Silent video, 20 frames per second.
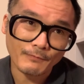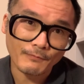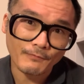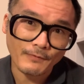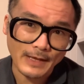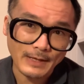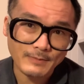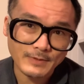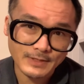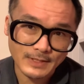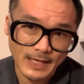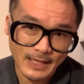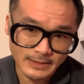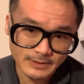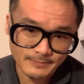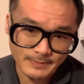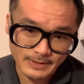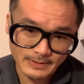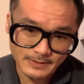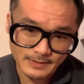famous
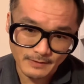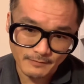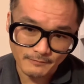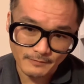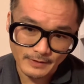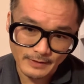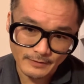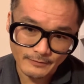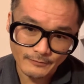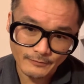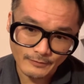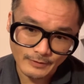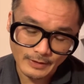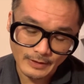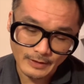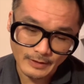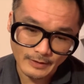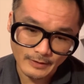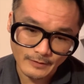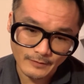aspects of this
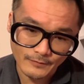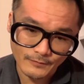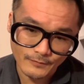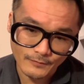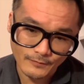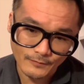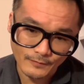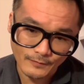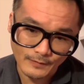is